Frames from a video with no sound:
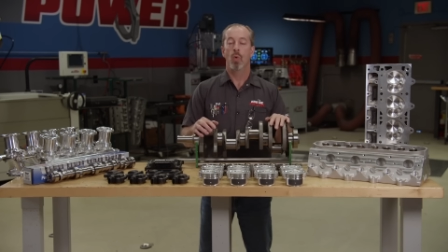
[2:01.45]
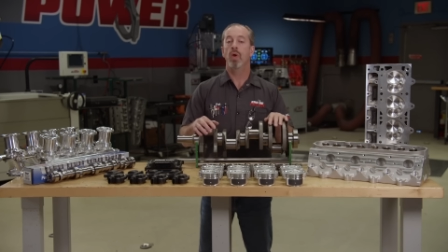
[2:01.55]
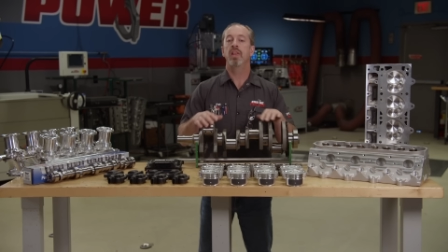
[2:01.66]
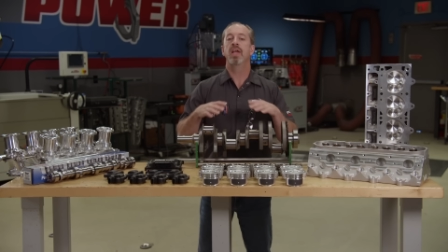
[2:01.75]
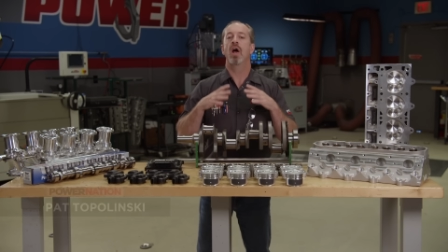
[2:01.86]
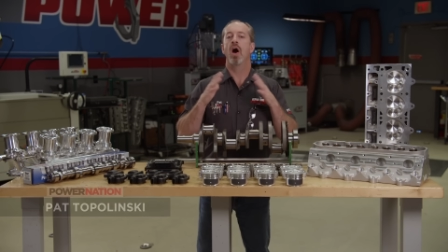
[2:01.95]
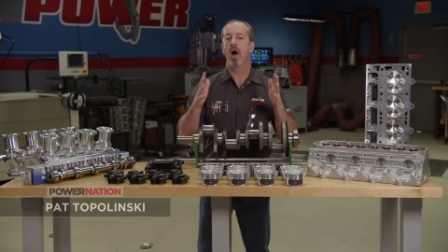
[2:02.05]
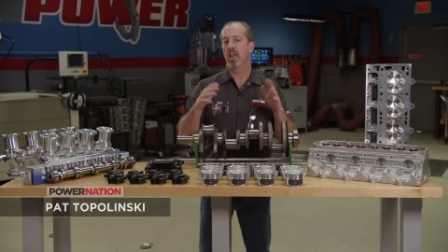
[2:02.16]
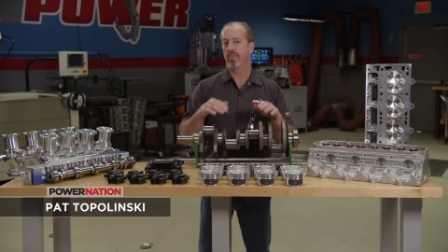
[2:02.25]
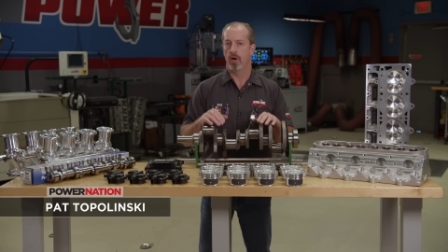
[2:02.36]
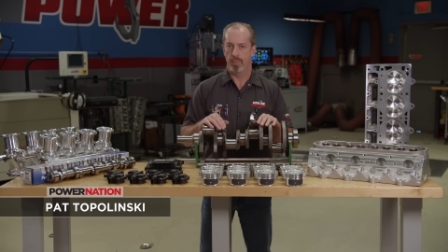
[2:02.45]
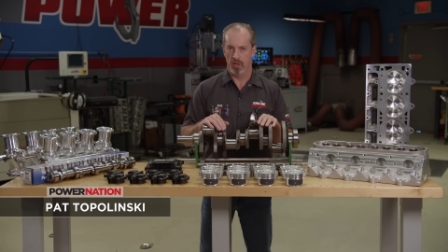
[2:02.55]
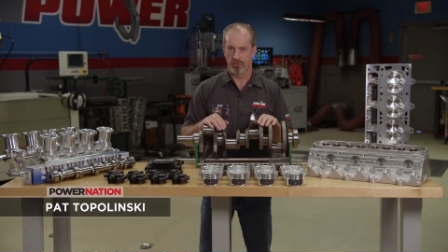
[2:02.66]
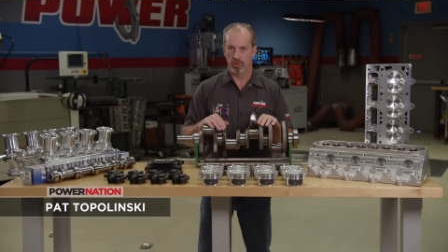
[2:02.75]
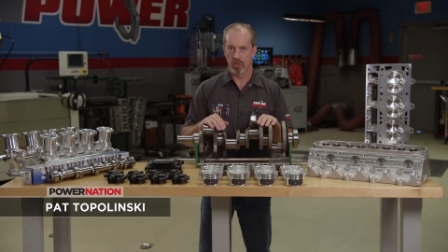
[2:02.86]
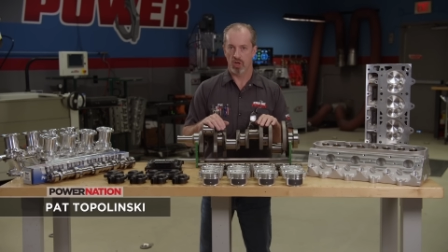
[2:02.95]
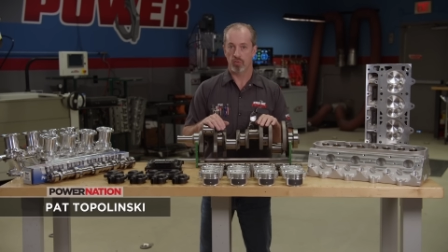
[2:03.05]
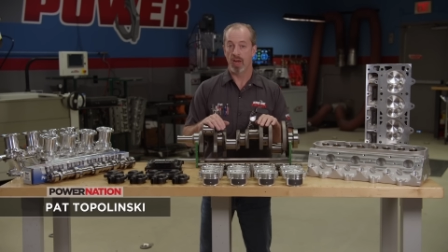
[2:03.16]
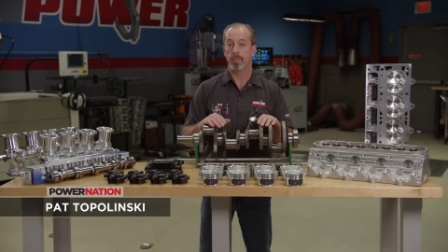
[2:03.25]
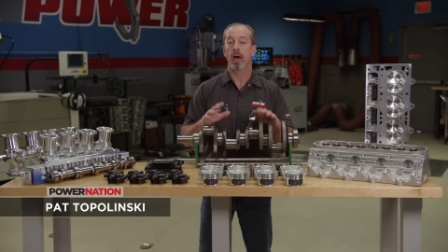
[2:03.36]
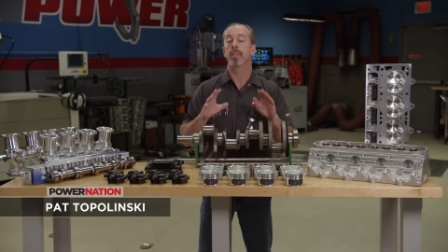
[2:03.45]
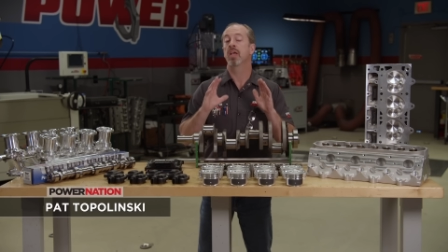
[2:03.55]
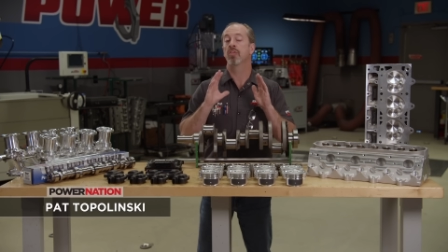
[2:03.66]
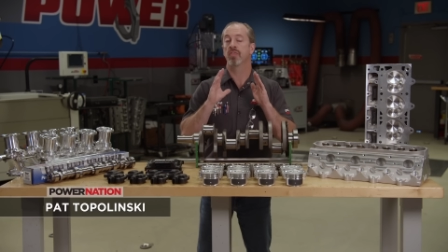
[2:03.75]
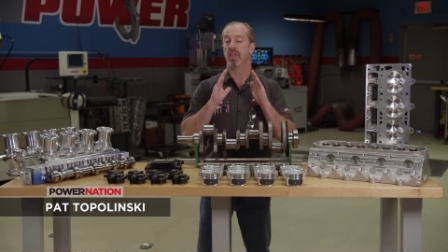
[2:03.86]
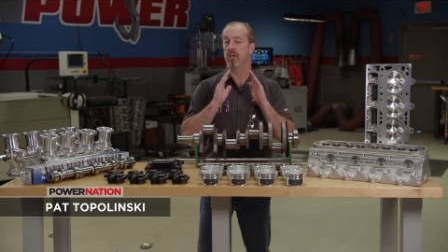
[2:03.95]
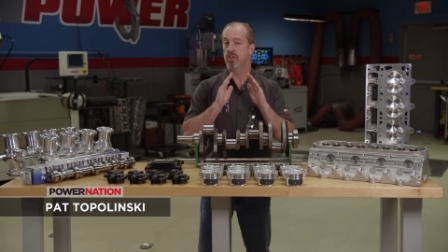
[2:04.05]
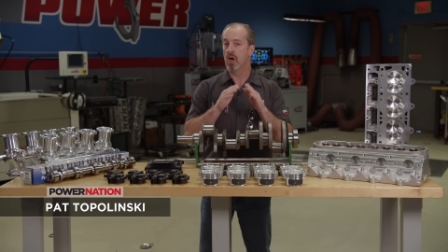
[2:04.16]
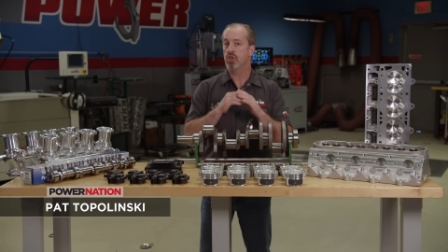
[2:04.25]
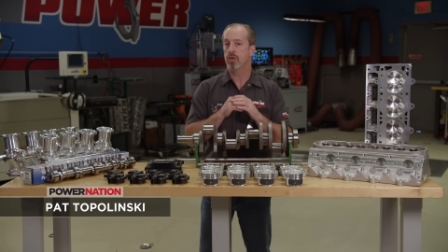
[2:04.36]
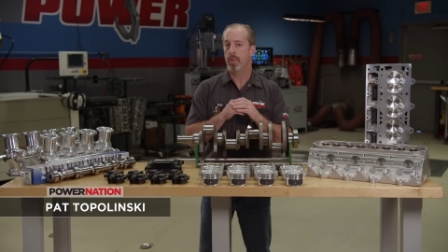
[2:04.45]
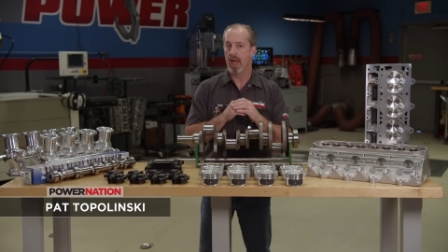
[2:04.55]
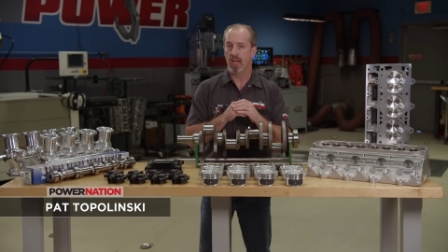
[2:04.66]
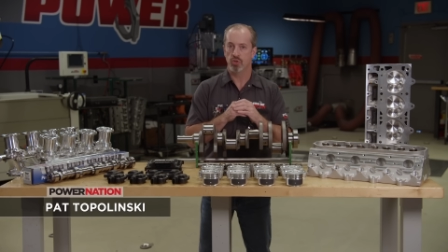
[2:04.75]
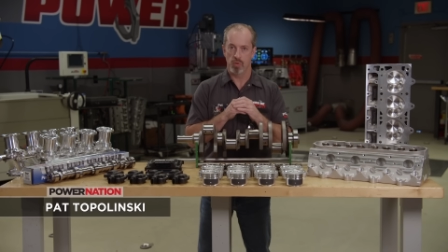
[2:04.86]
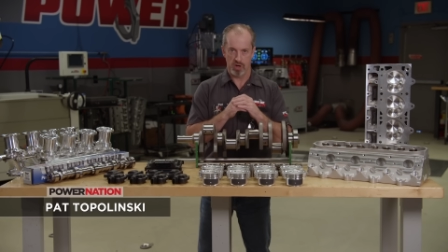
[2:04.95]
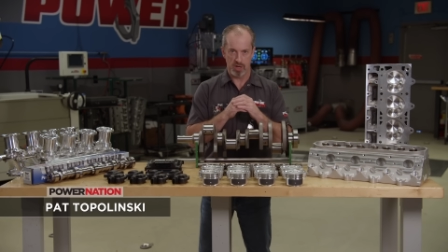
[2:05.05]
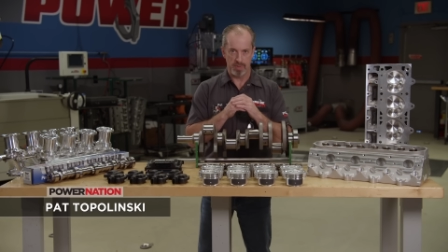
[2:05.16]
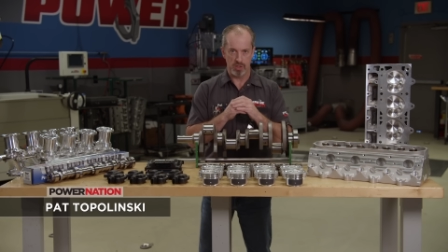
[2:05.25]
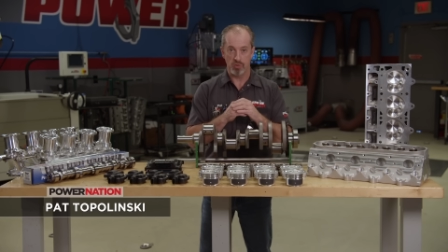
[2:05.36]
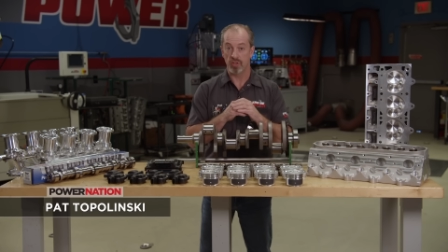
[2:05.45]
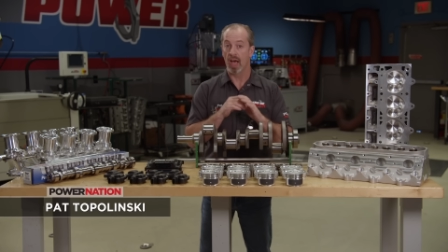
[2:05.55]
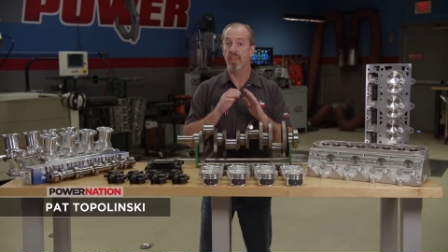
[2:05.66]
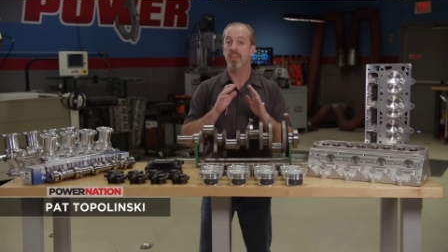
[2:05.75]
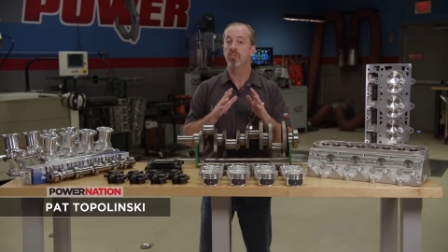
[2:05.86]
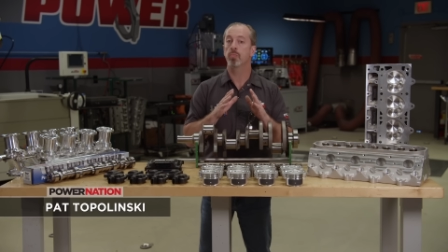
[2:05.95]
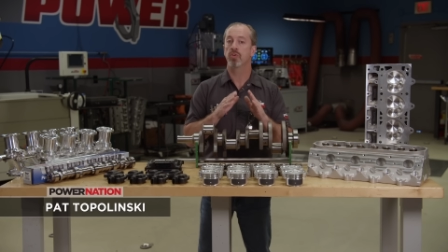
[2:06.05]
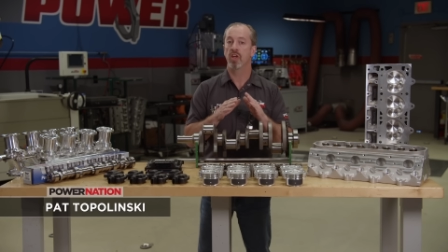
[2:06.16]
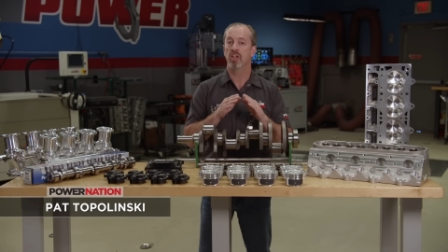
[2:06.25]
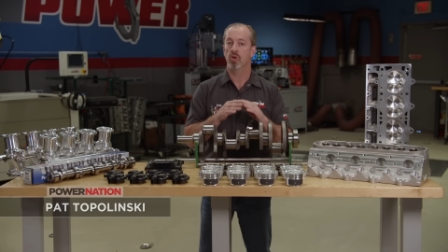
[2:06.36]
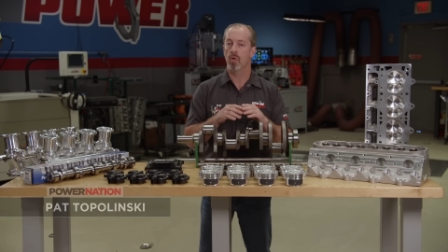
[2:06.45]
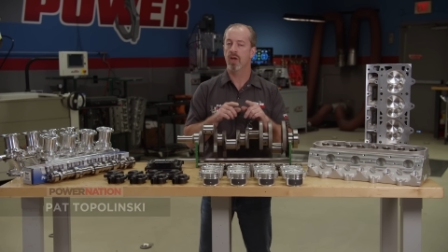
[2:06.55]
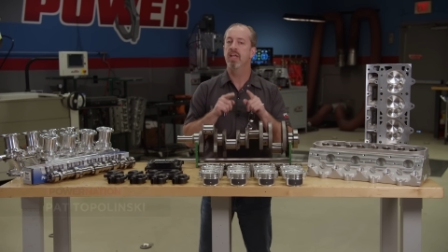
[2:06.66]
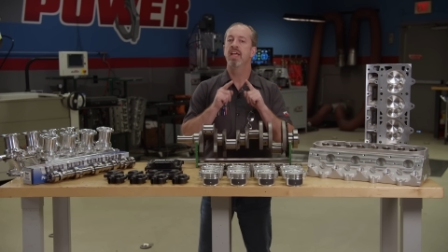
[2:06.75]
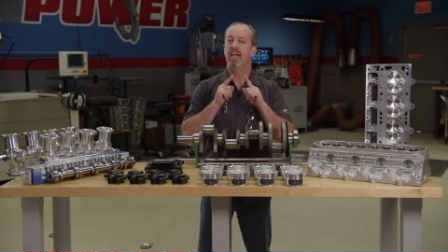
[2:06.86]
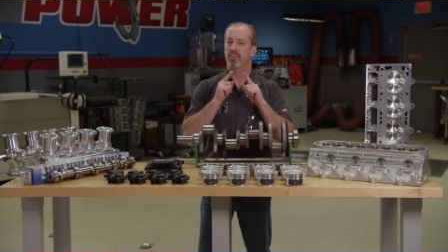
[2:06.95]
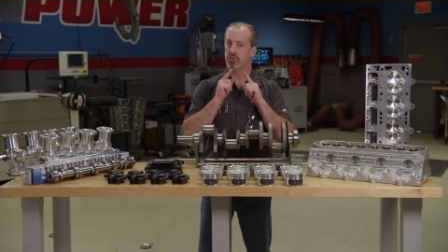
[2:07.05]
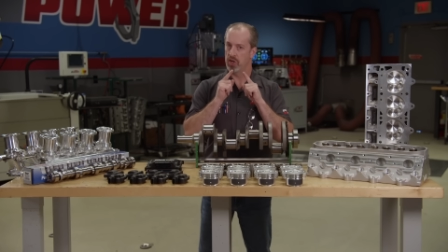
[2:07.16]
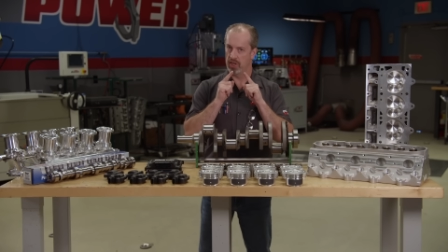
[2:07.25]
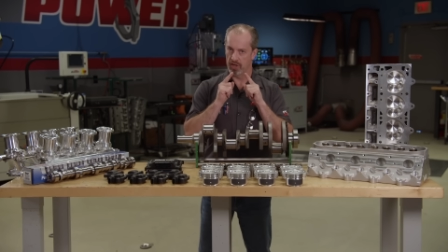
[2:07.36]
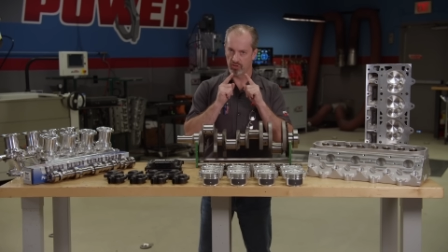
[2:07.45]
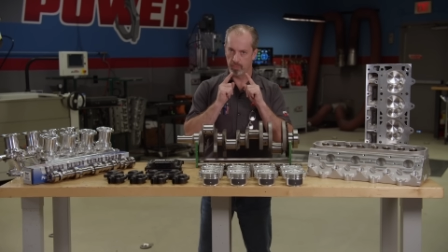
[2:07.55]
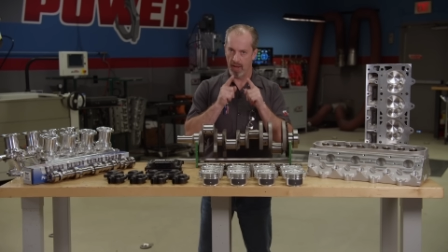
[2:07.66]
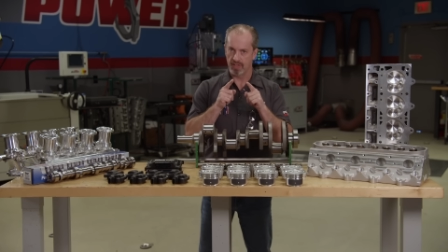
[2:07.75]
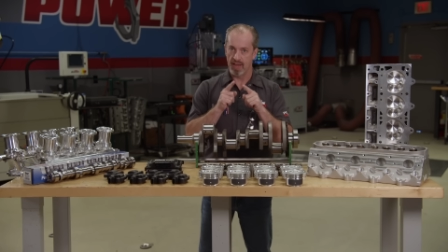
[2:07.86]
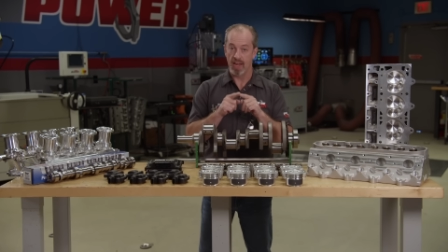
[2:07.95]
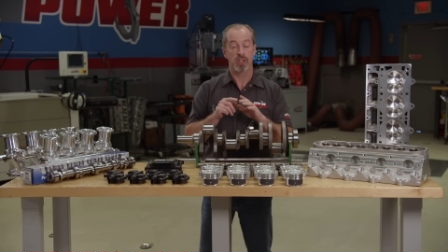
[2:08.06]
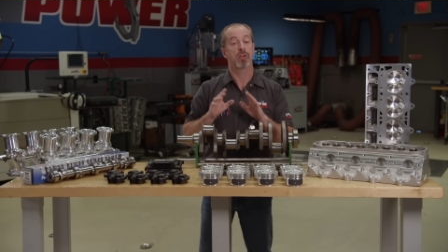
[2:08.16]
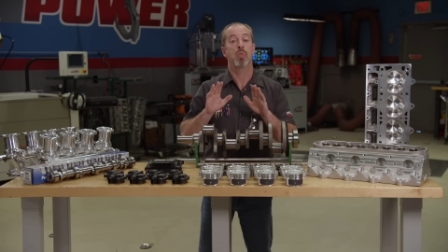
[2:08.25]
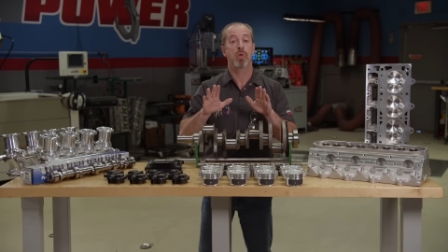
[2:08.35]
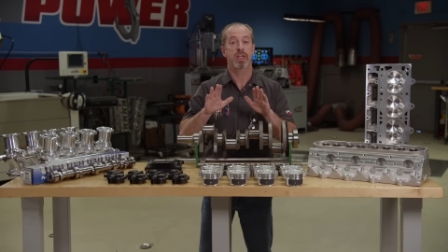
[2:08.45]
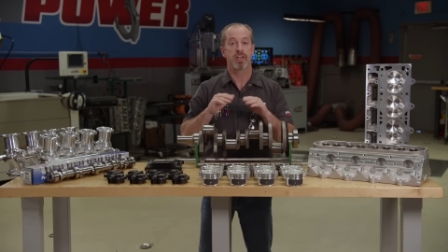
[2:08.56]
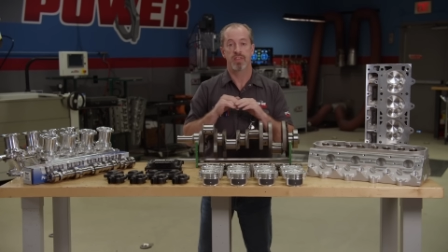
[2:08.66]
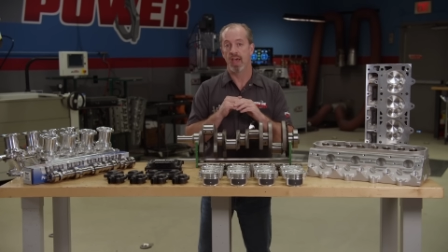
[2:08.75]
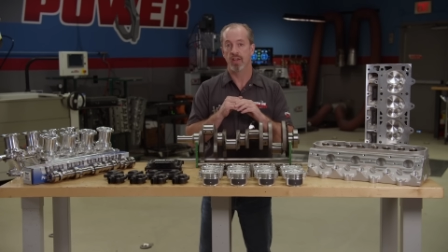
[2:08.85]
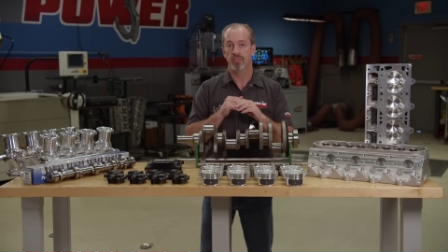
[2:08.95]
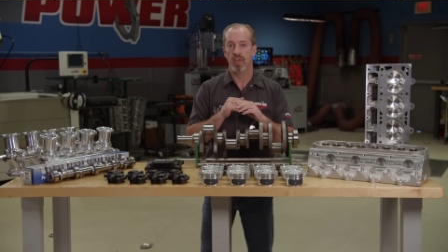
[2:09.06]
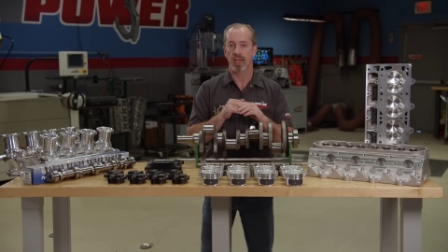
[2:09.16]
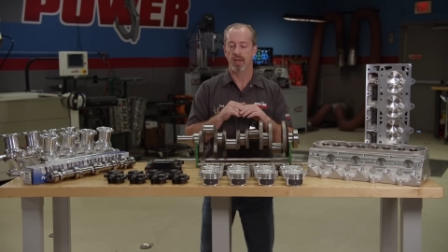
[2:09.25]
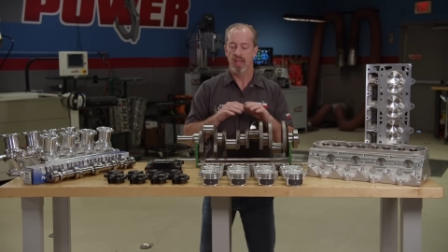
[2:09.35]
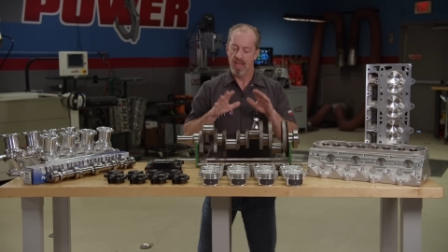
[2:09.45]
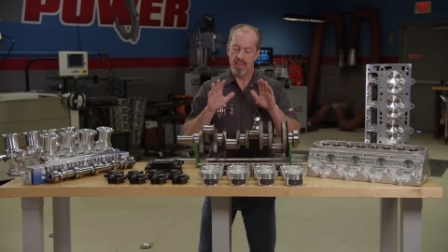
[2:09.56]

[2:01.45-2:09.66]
We like all of our builds to look great, but because of the induction package we're gonna be using on this particular one, it's gonna look spectacular. We'll get to that in a second.